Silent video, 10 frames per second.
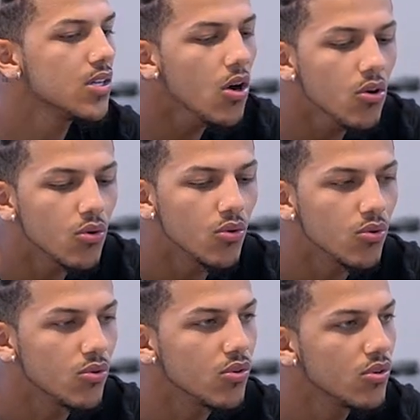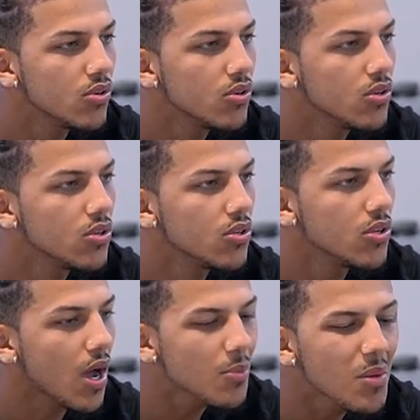No. Yeah.
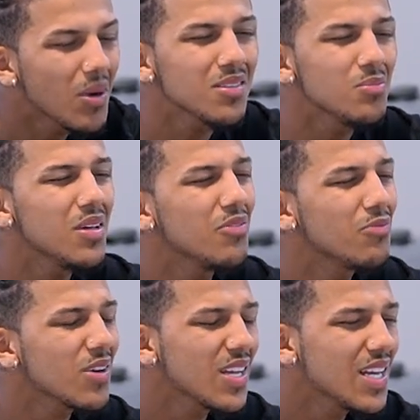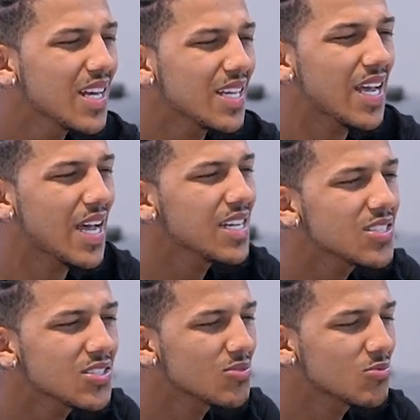I'm not about to be freaking
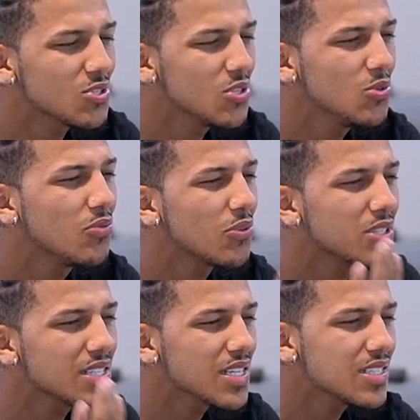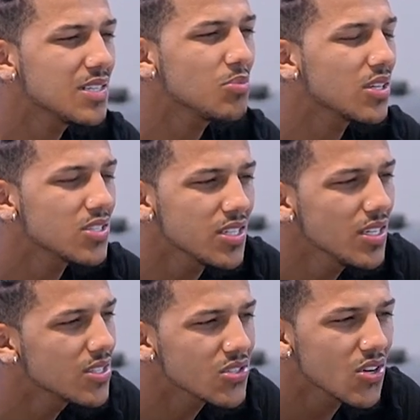engaged to you for 60 plus
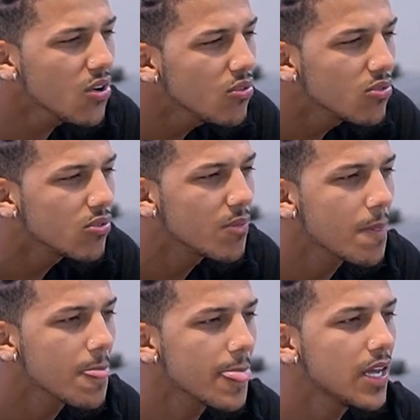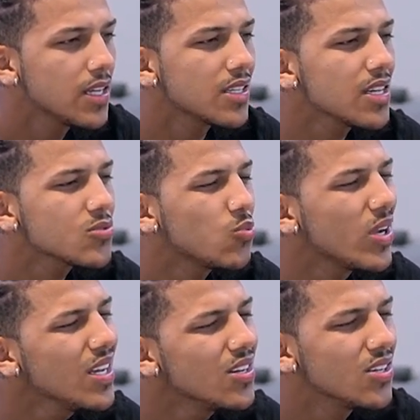years. Why not? That's
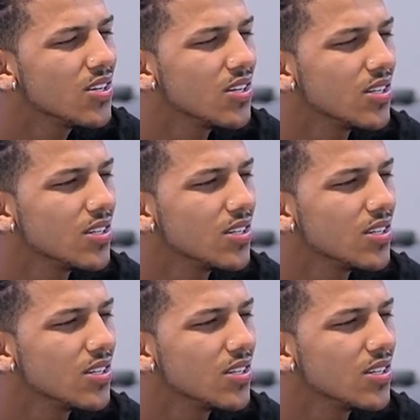weird.